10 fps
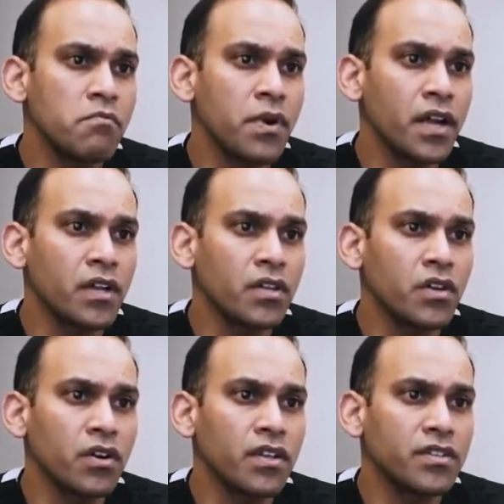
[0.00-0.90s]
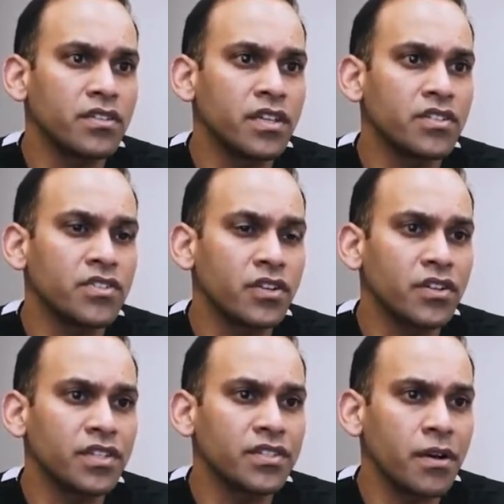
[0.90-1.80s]
But you know, it's
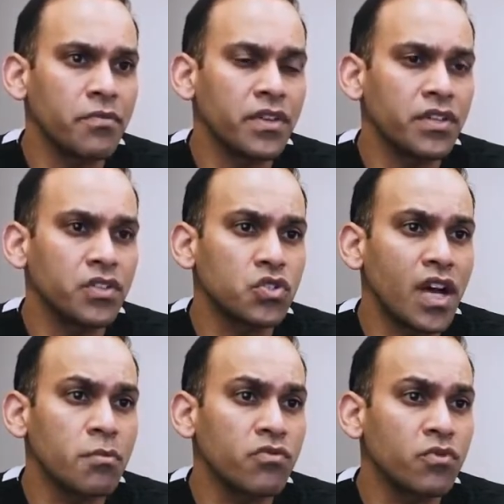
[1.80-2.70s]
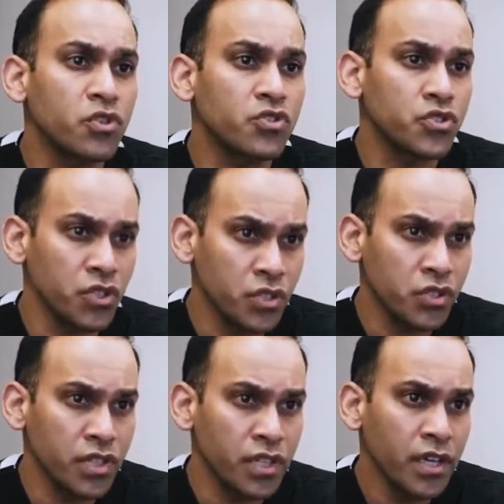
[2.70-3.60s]
certainly something to try before
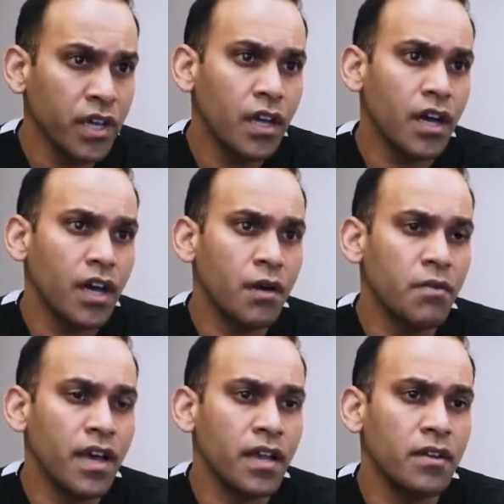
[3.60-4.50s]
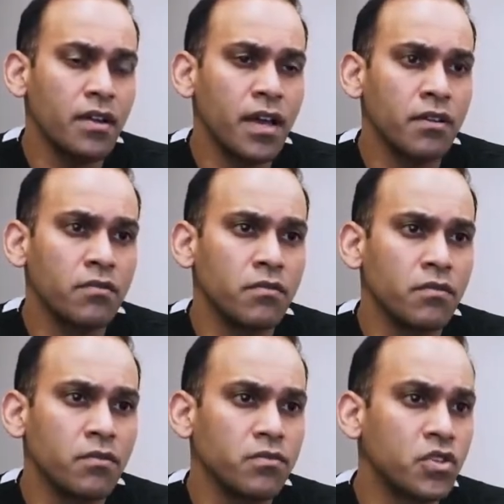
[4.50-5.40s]
surgery, and
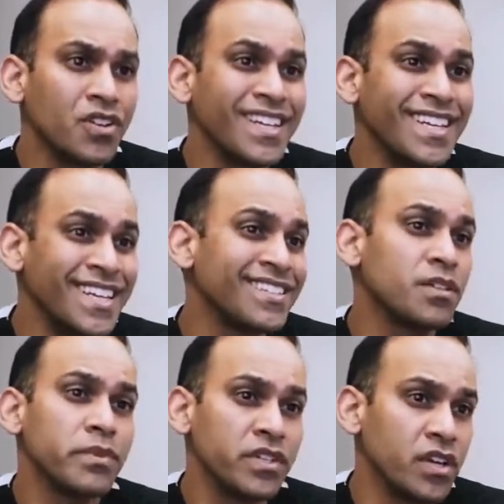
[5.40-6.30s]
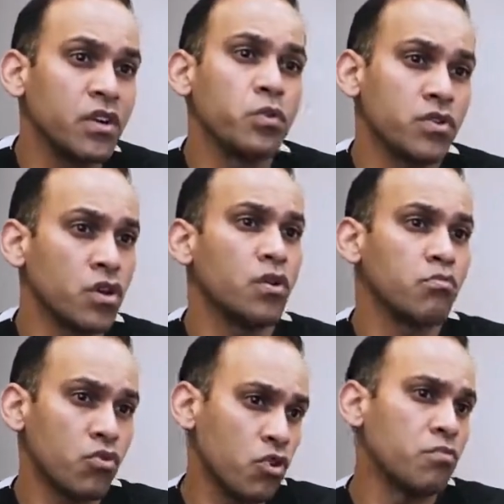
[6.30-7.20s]
certainly needs to be done with the
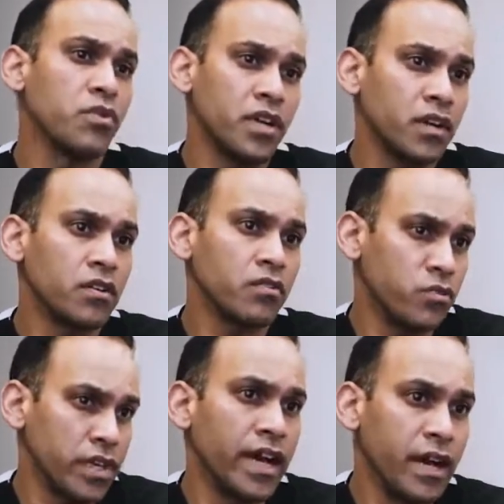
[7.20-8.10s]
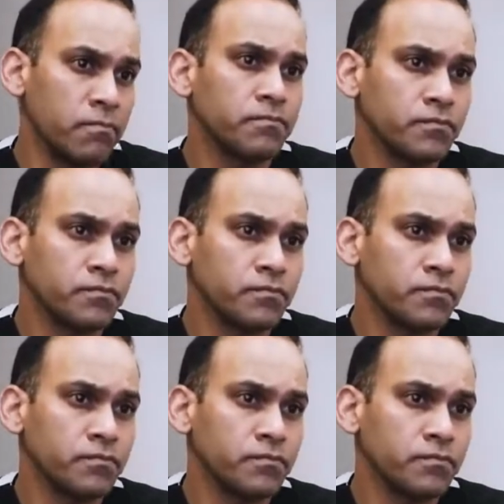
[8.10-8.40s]
appropriate rehab.